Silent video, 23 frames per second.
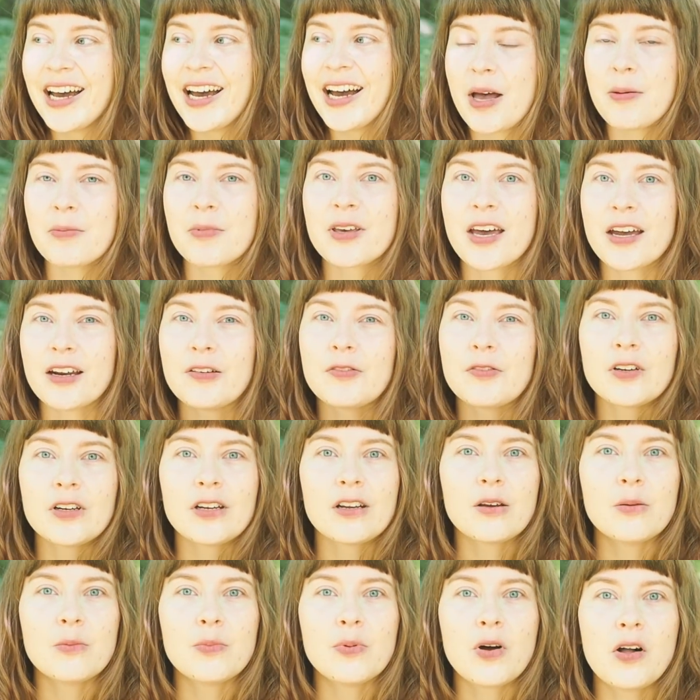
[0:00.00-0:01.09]
I'm kind of an
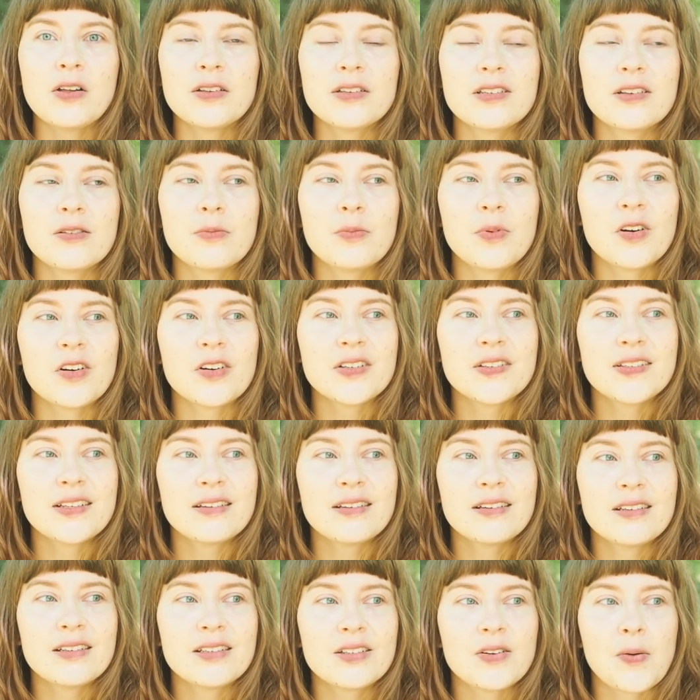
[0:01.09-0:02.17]
impulsive
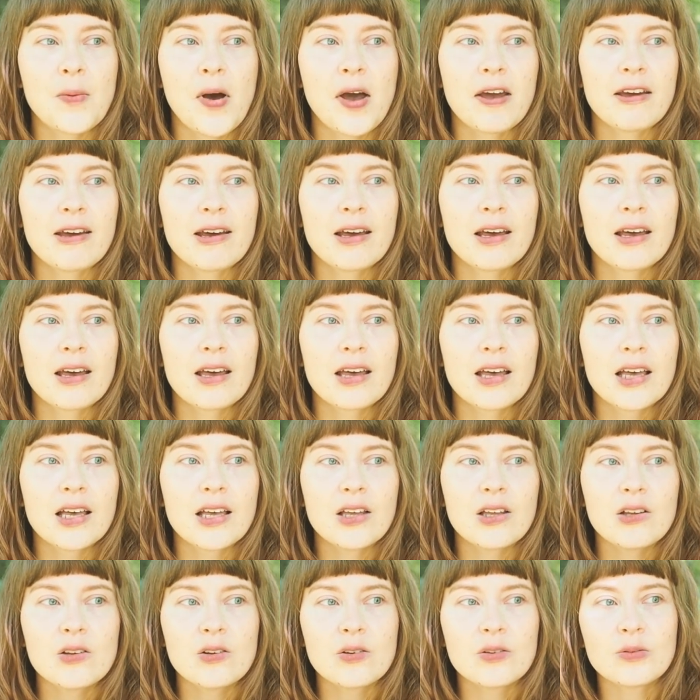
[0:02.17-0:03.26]
person, so I
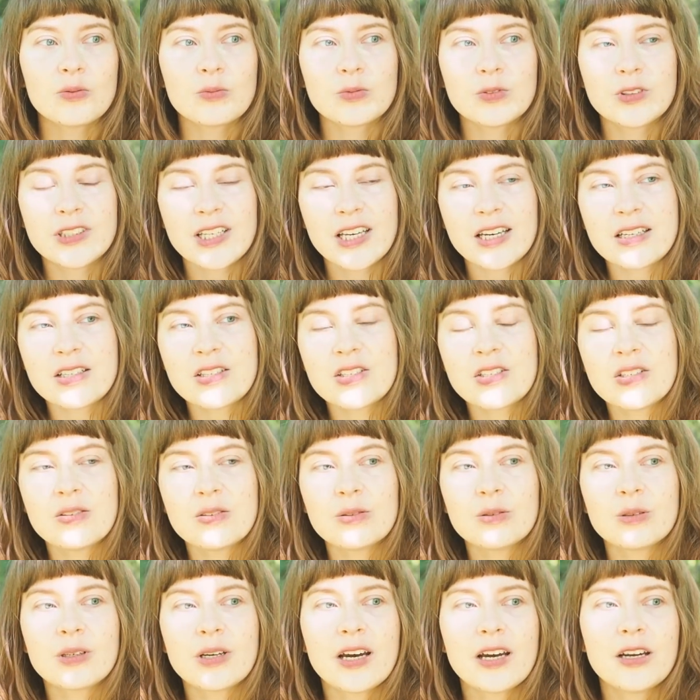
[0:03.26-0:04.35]
tend
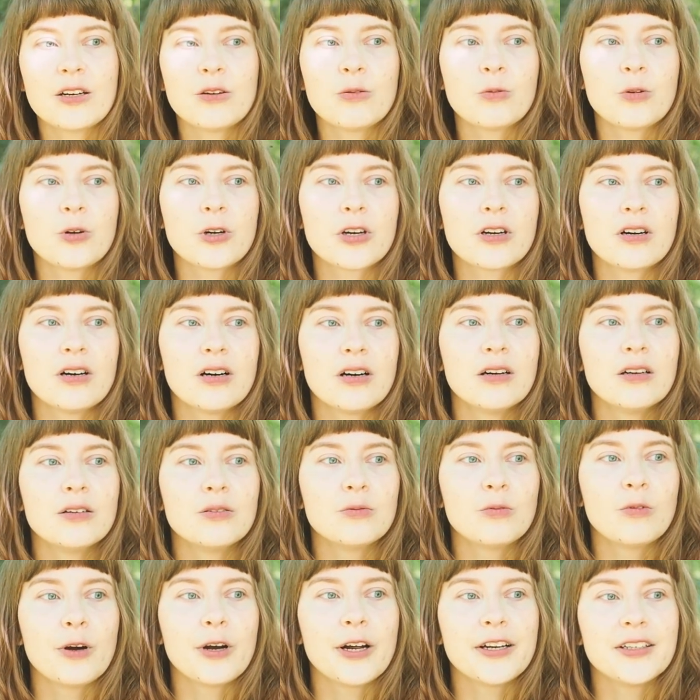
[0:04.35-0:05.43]
to kind of work
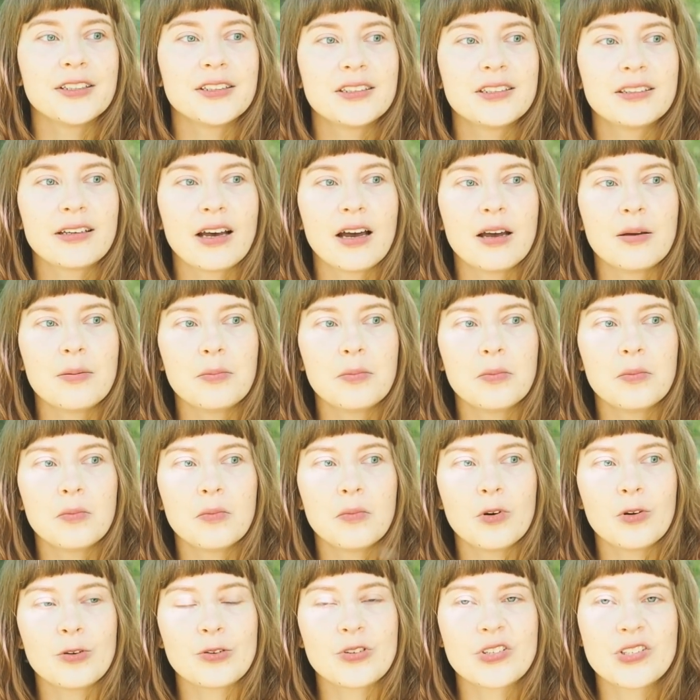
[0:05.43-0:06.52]
on what I'm
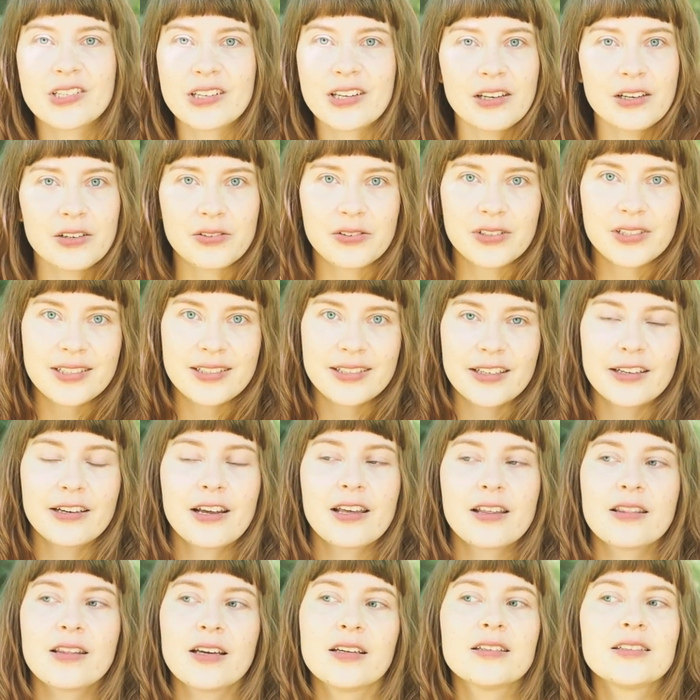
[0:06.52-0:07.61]
most interested
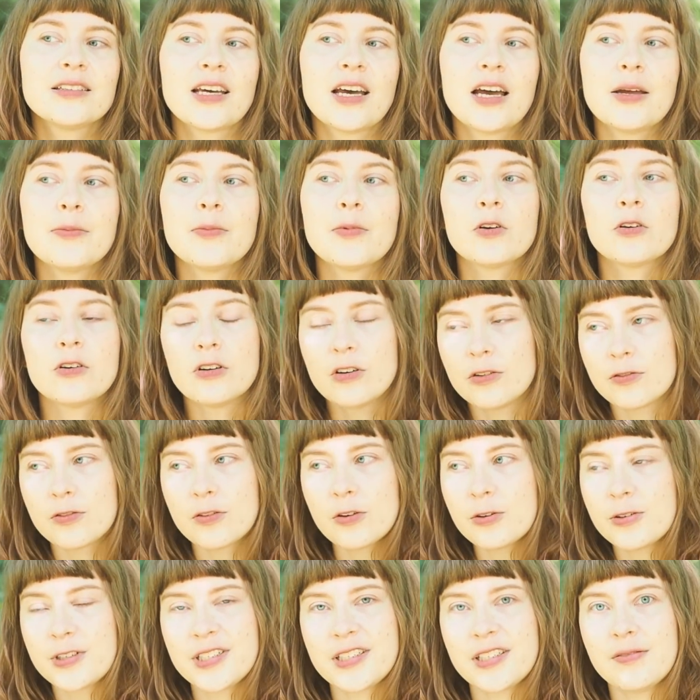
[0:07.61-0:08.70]
at that time, or of
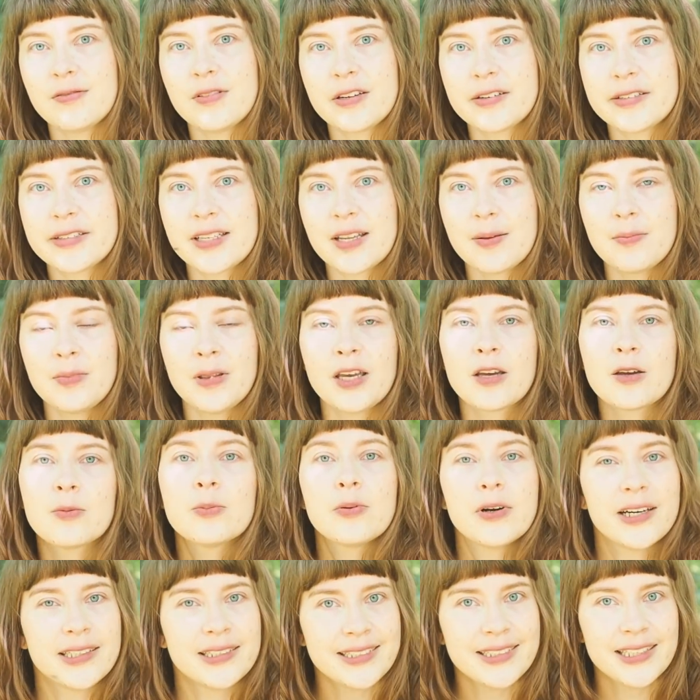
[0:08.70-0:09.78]
course if there's some like
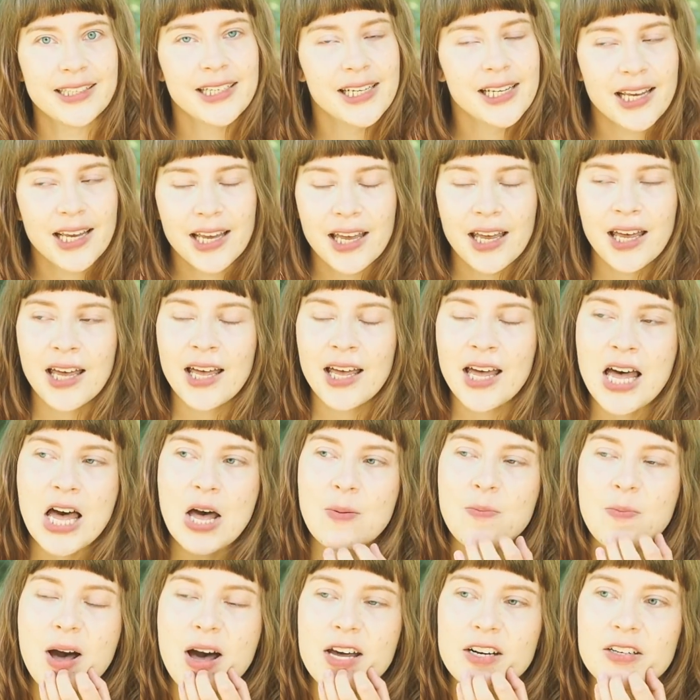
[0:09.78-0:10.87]
pressing
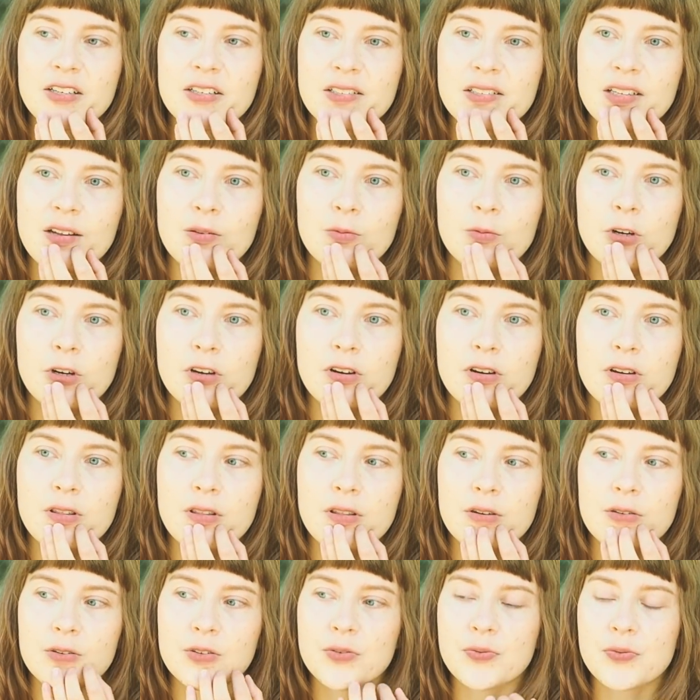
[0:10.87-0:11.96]
matters, I'll work on
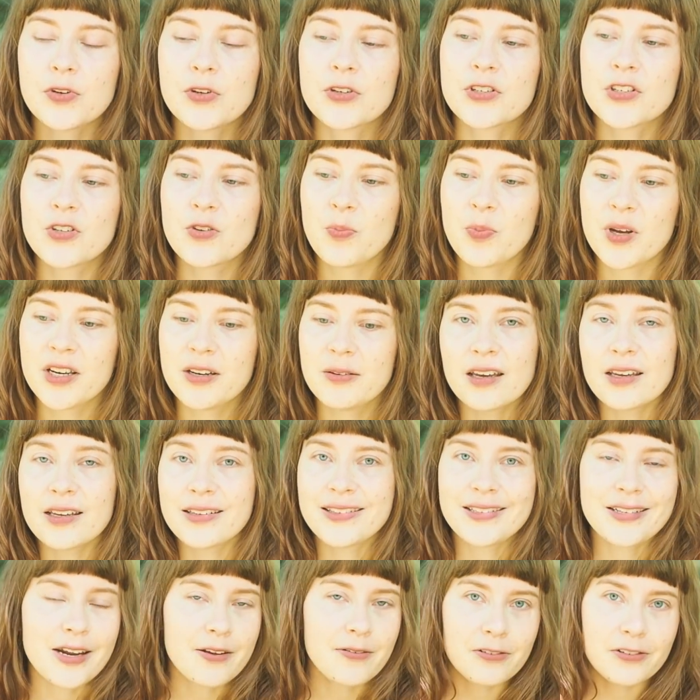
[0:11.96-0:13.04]
those first. But
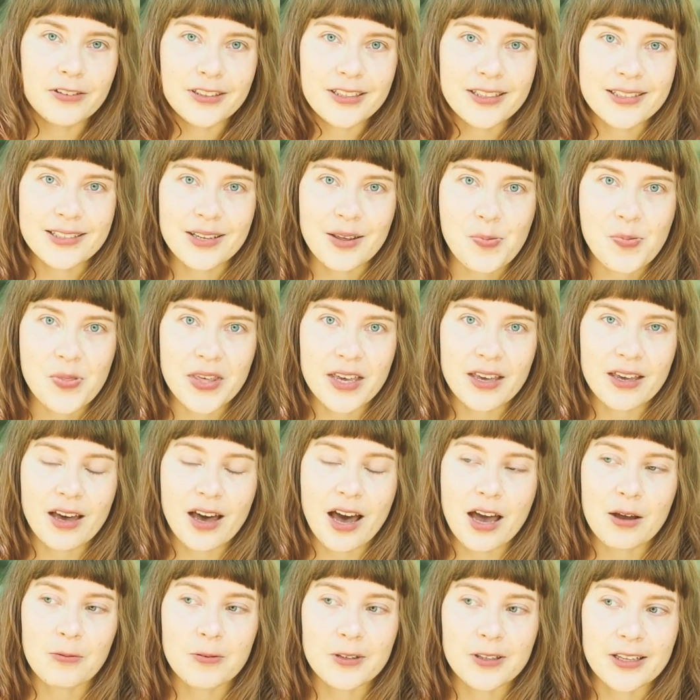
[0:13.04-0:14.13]
it's definitely something
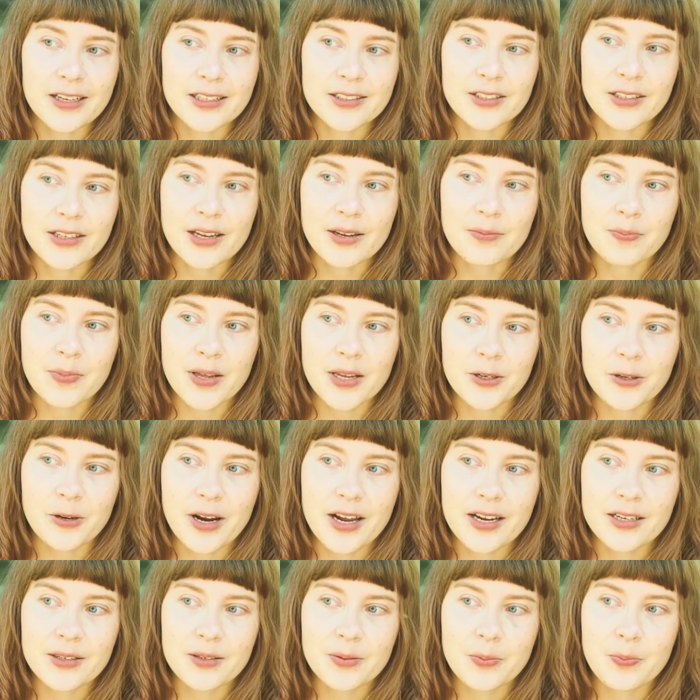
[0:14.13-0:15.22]
I would like to get better
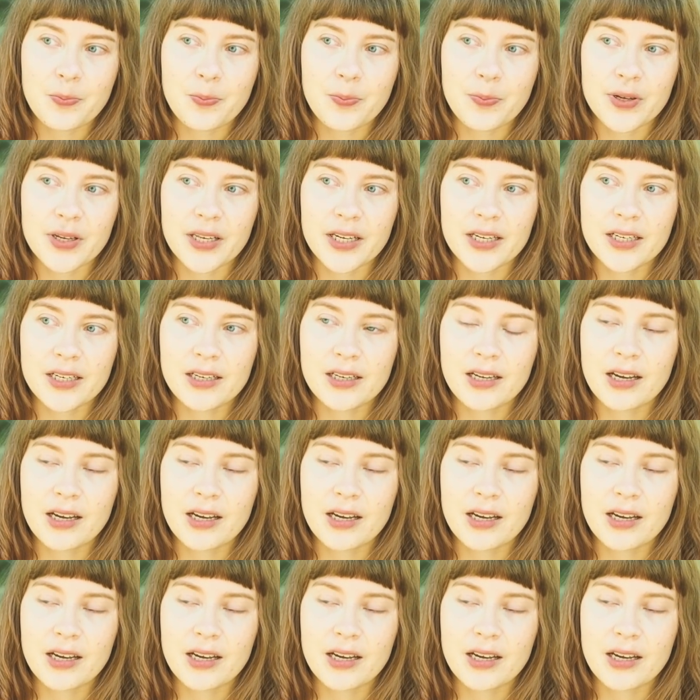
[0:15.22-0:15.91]
at. But